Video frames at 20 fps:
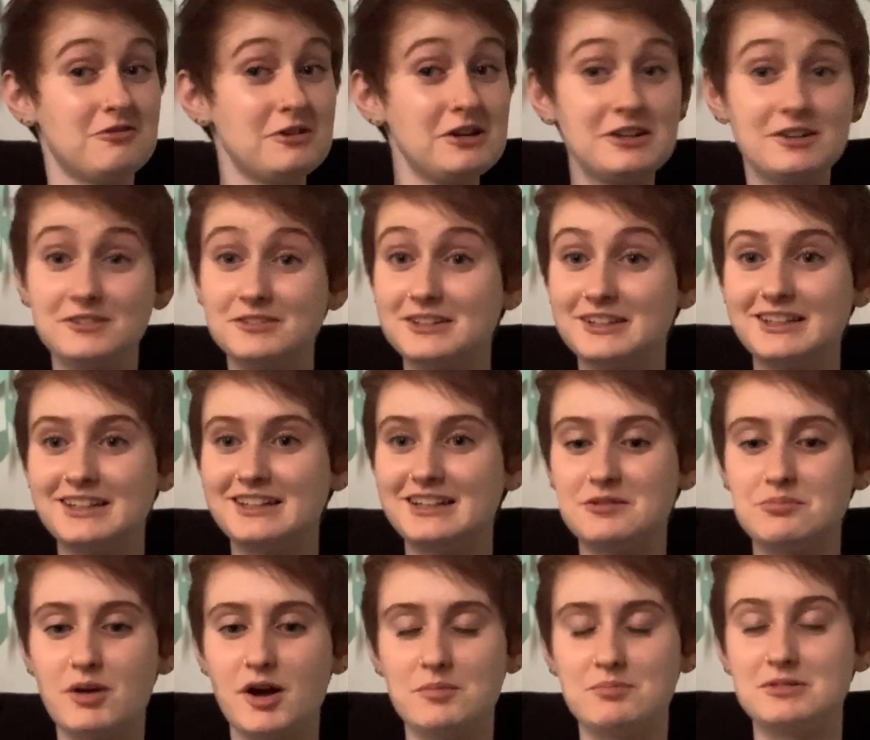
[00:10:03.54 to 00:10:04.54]
we don't need any
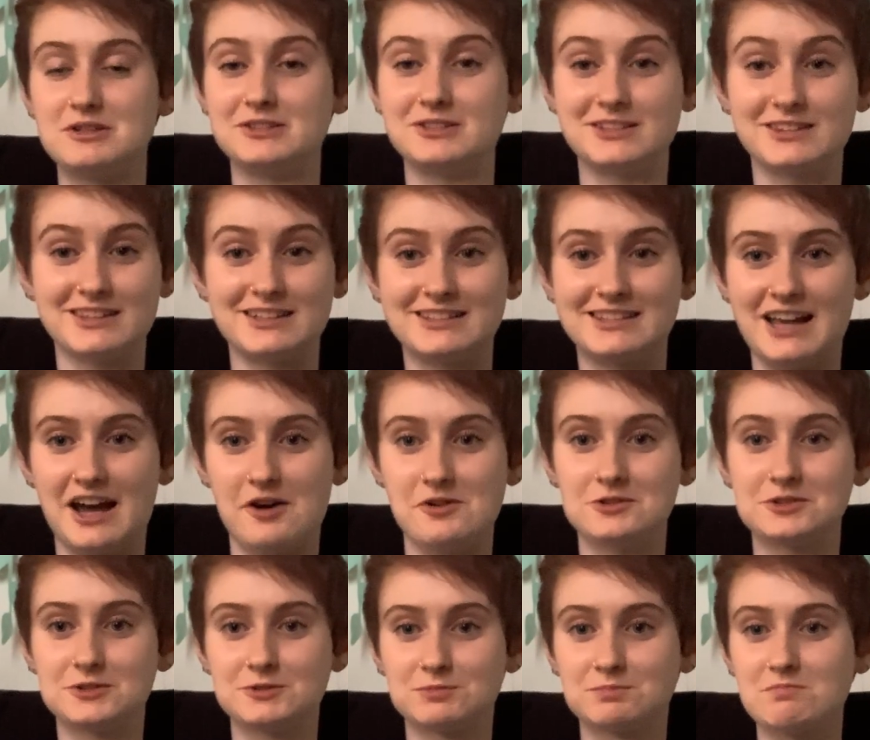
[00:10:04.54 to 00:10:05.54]
puppies in this
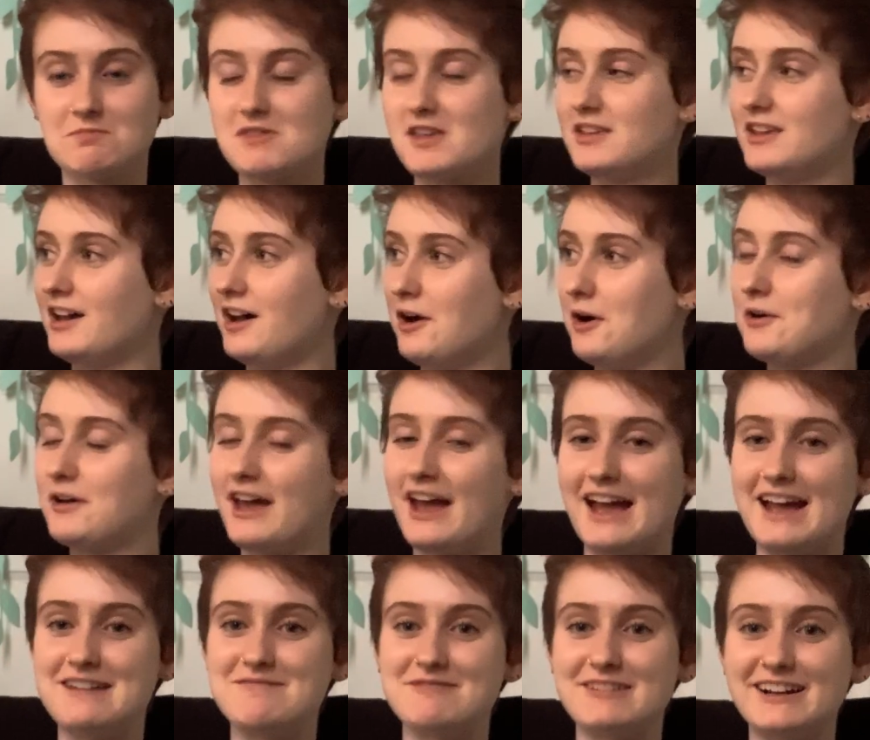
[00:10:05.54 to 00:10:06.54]
house.
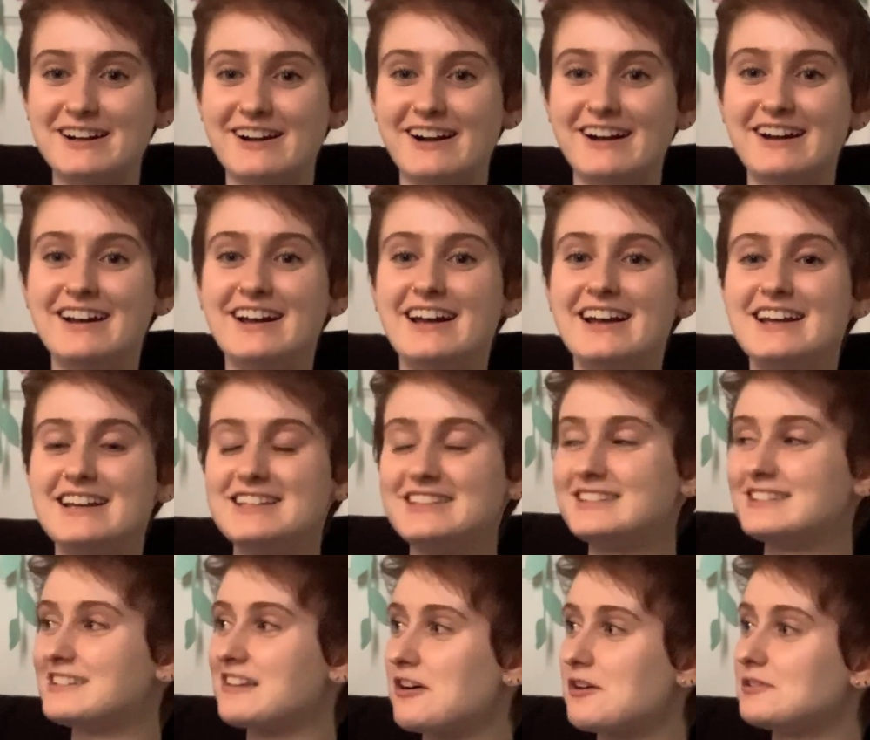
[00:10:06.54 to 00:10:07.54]
Okay, Mira.
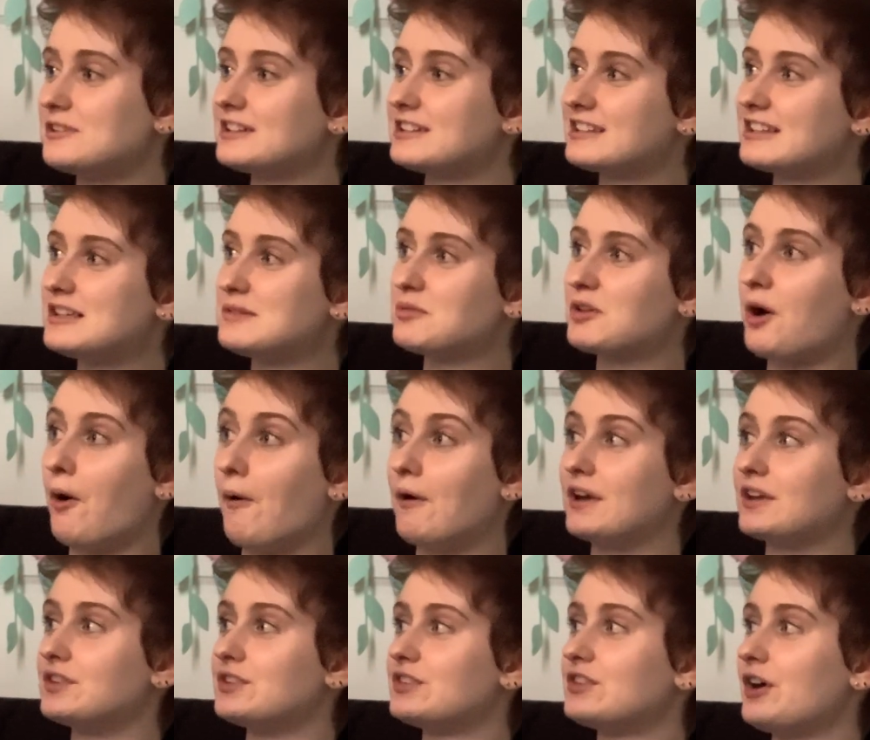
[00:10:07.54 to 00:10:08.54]
So let's keep
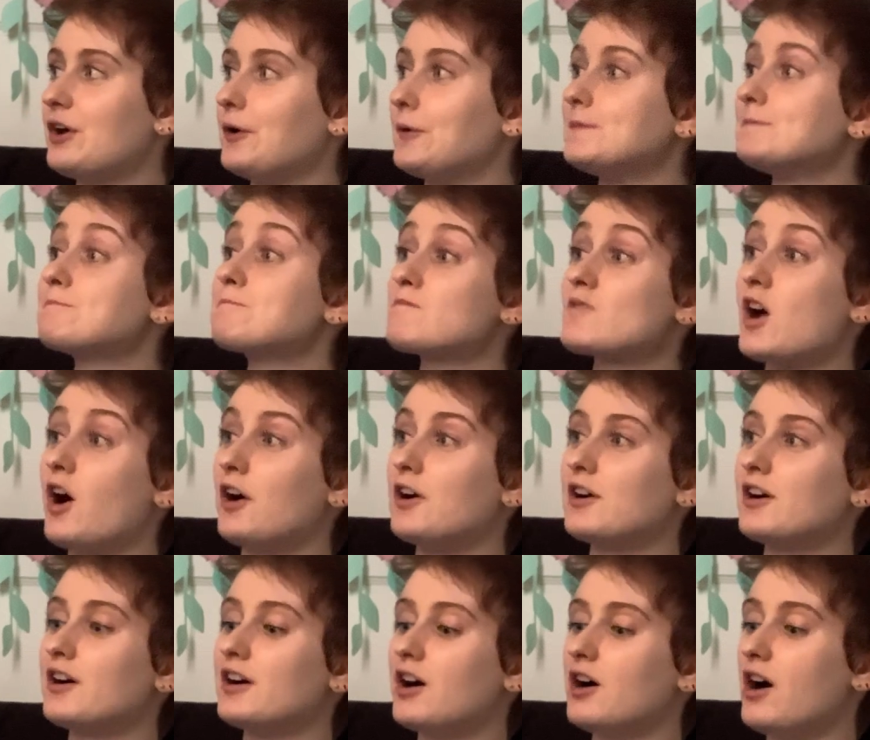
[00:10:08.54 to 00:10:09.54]
going. So
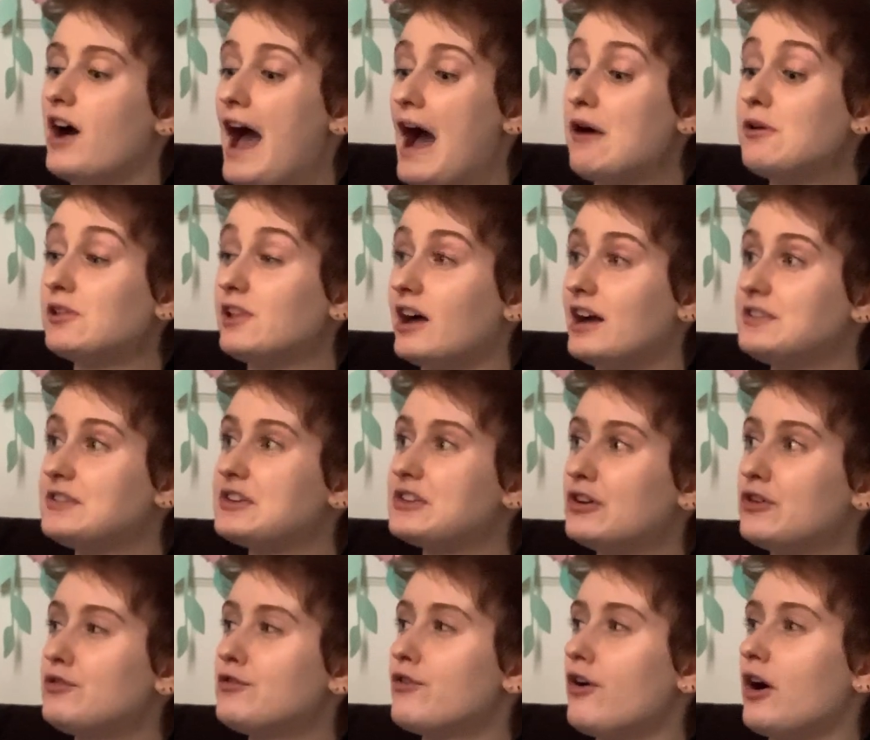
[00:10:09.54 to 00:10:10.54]
our outline
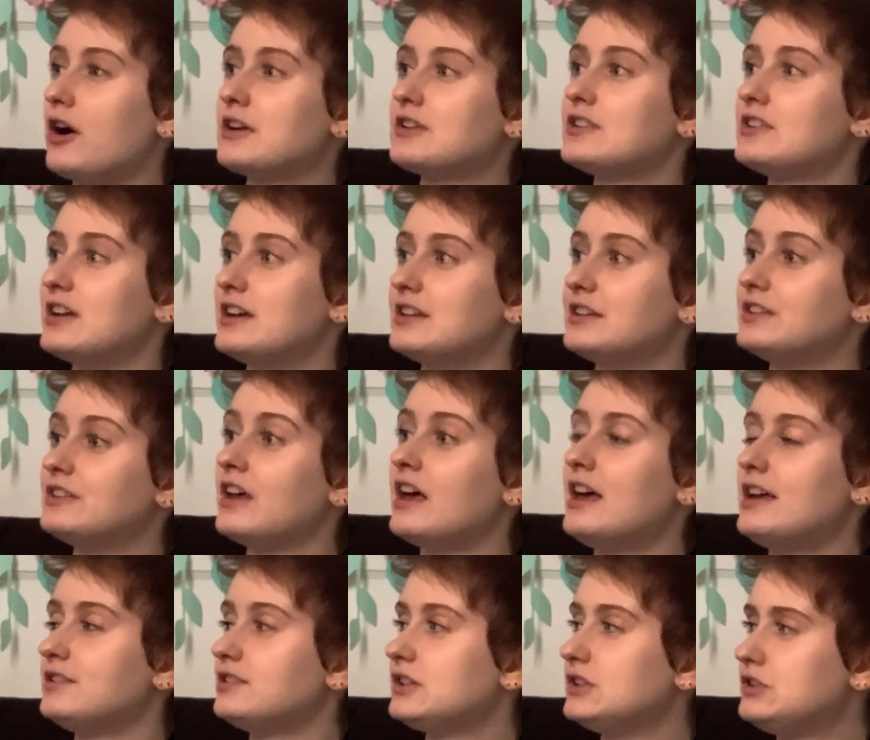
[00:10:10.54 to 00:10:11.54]
so far says,
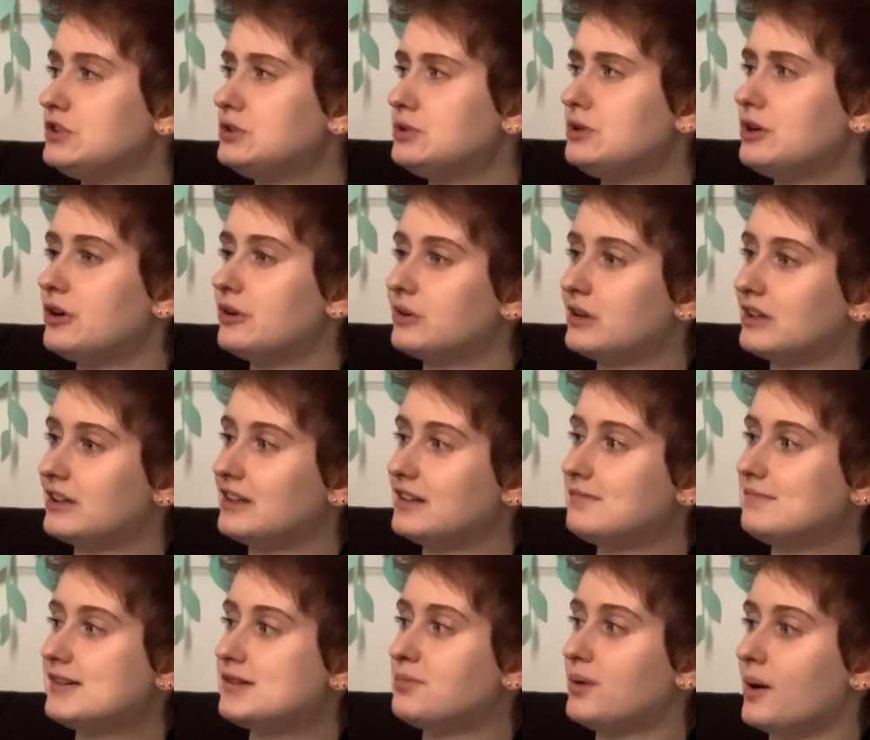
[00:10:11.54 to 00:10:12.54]
did you know getting
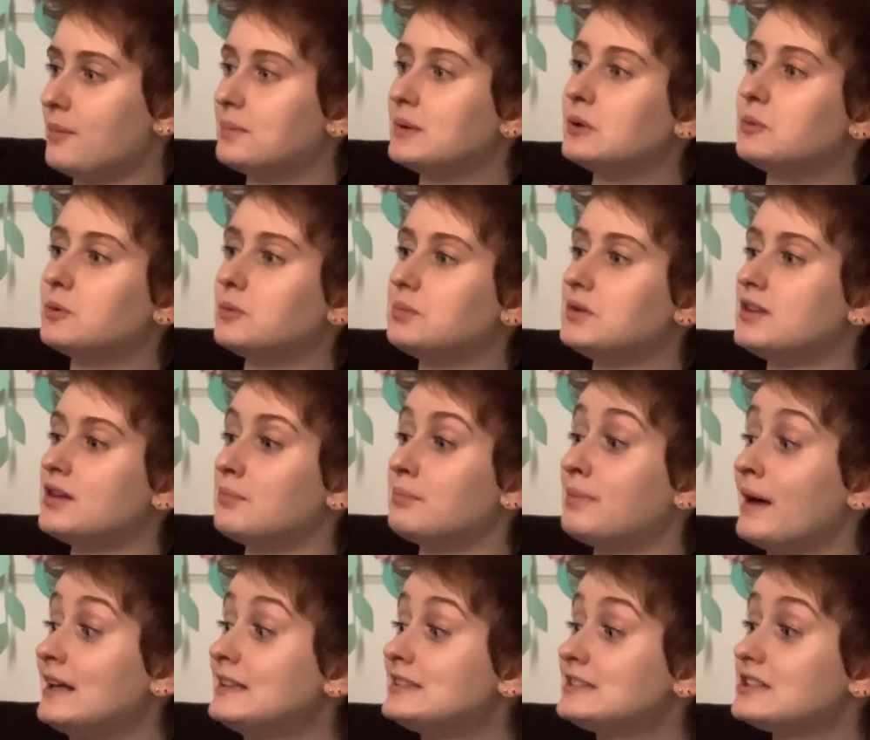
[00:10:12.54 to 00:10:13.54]
me a puppy would be the
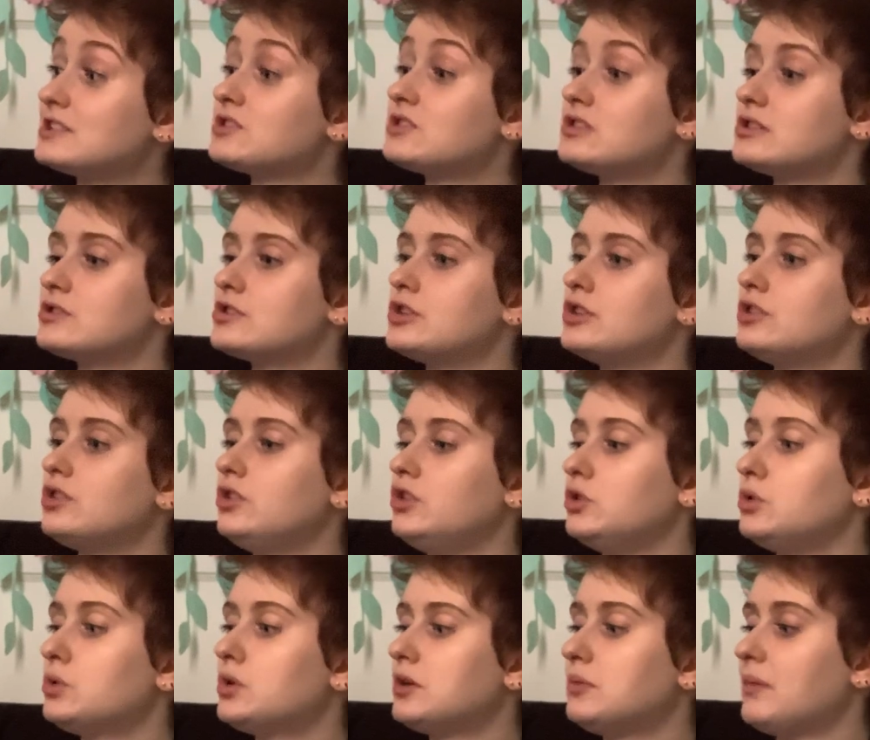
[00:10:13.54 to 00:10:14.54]
best decision
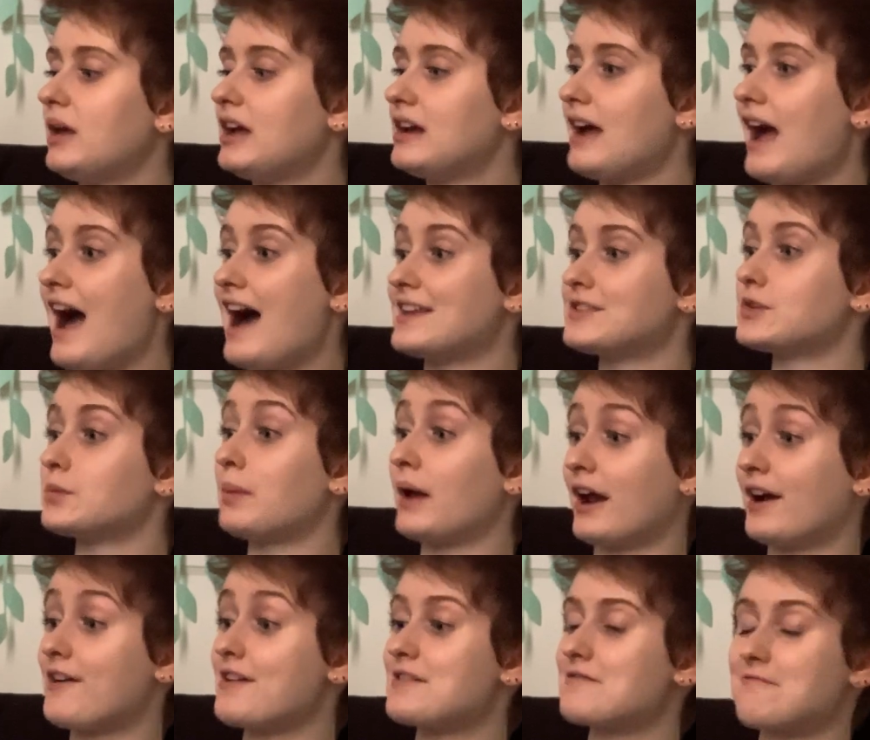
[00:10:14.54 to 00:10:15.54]
you could make as a
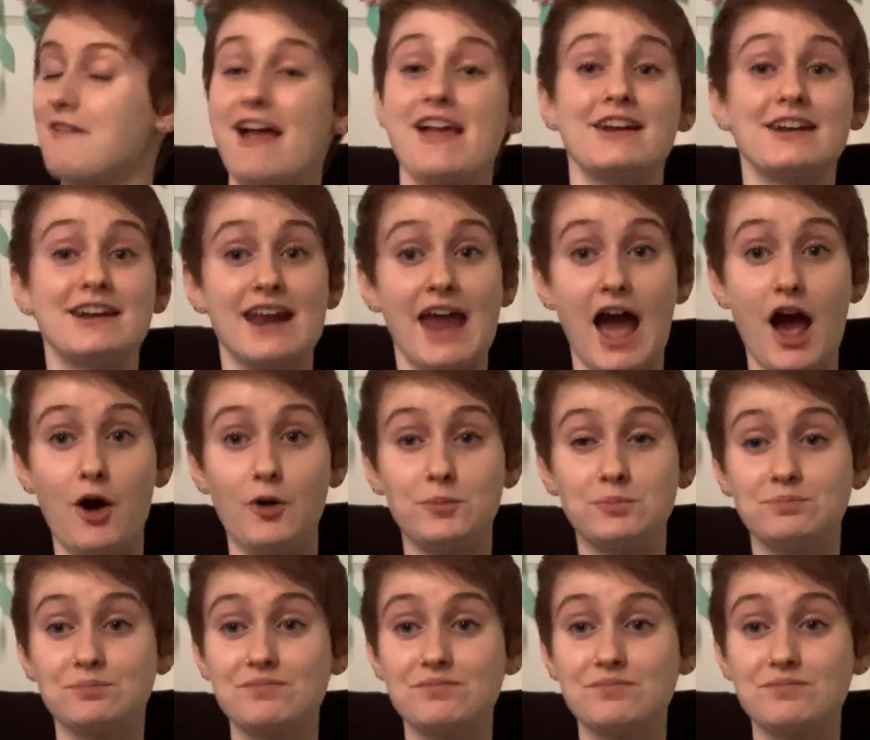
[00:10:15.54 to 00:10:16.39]
parent right now?